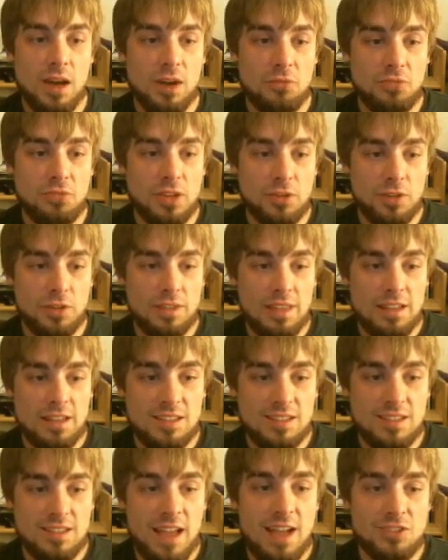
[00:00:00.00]
figuring that
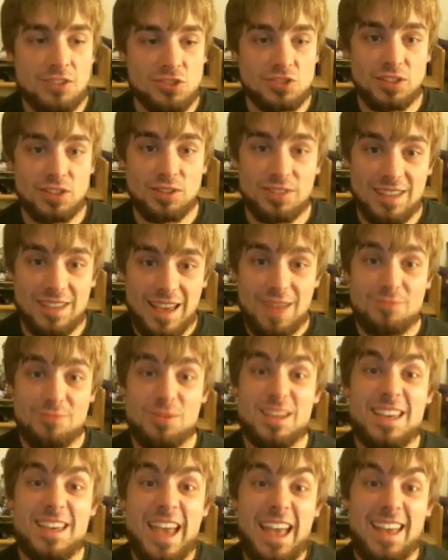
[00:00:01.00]
he's not shielding, and
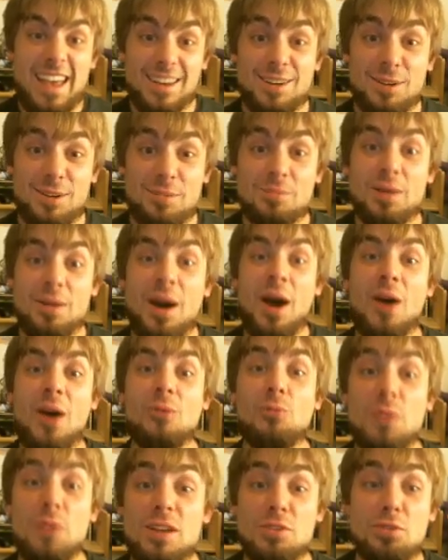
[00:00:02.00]
we hit him
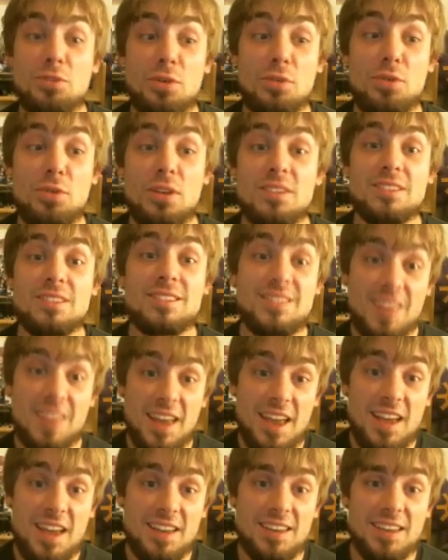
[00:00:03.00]
with the
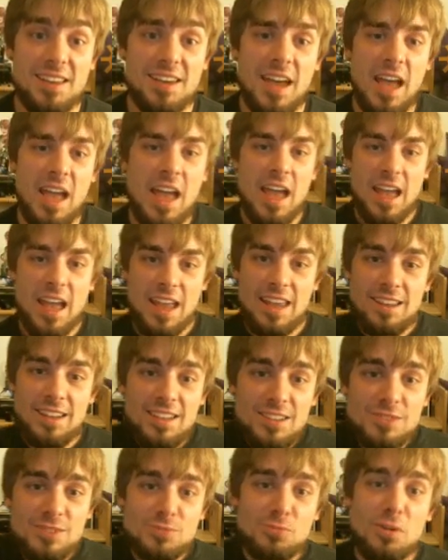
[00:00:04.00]
Dig! It
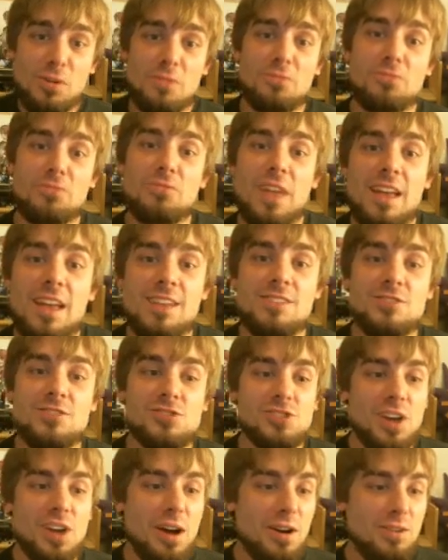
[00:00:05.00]
is
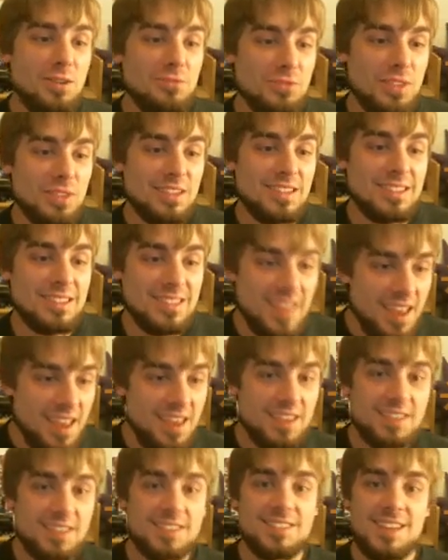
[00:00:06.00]
revenge of the
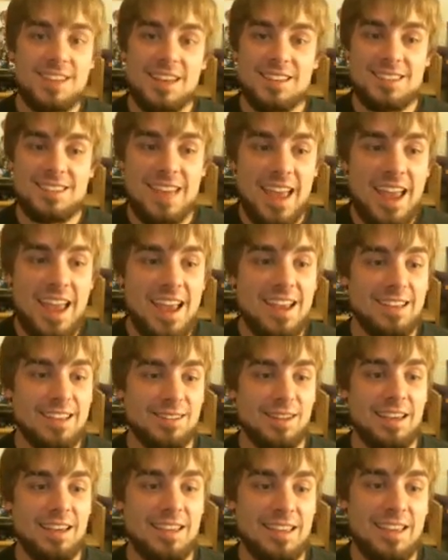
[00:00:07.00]
Dig today.
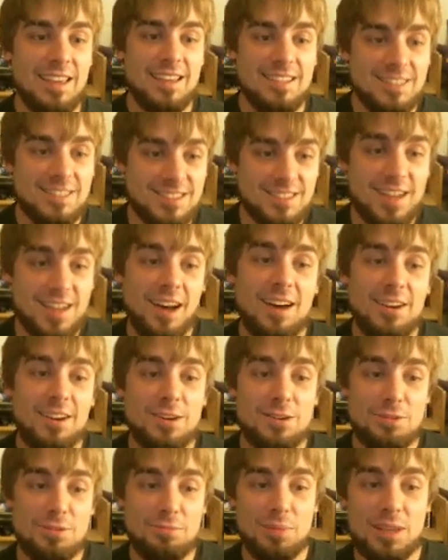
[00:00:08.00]
Like, it is
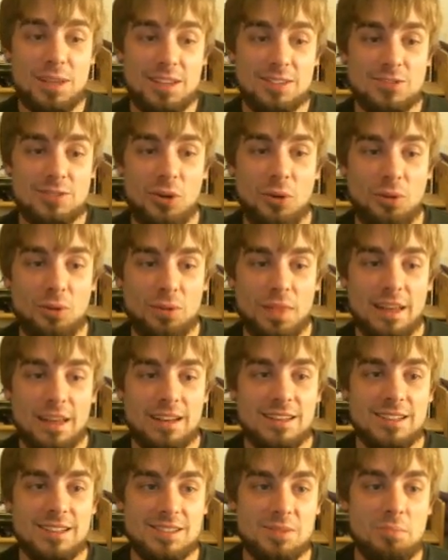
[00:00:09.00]
tired of being told that
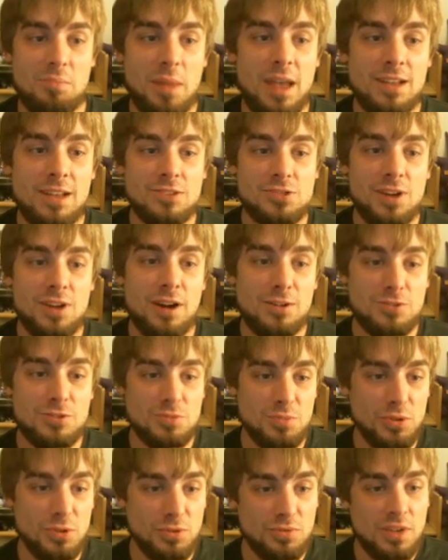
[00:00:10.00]
it is a bad charge
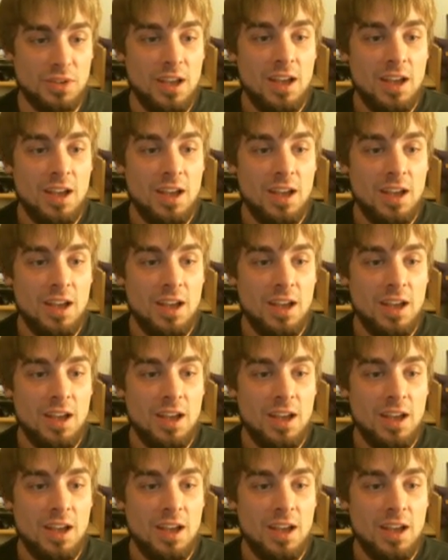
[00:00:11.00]
move.